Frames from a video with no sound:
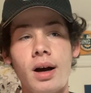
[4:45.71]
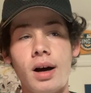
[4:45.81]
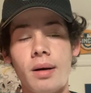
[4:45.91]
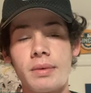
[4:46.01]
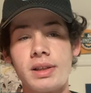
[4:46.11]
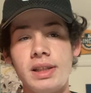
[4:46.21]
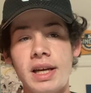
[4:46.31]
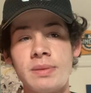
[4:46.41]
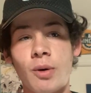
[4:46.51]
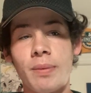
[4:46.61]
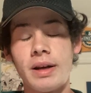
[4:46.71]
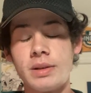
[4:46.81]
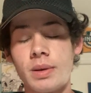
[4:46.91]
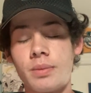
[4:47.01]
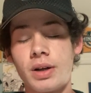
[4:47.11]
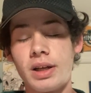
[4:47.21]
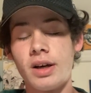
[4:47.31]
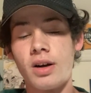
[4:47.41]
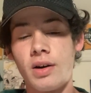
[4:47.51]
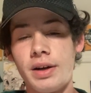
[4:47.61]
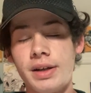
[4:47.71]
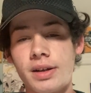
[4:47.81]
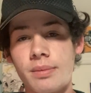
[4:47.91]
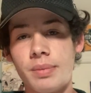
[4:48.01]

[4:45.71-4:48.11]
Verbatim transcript: because um, the A's bullpen has been pretty good all year.